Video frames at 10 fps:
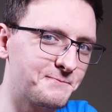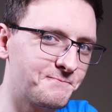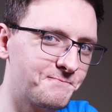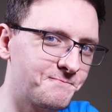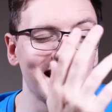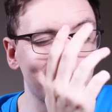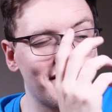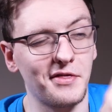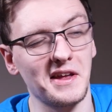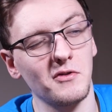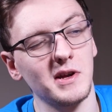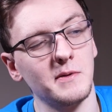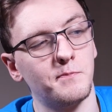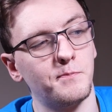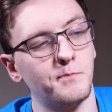I say in
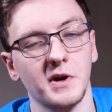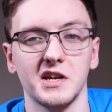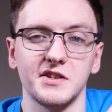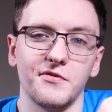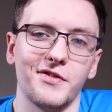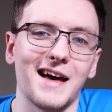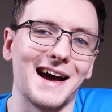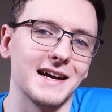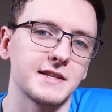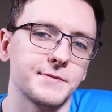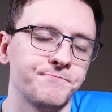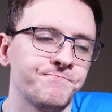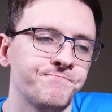theory because of that.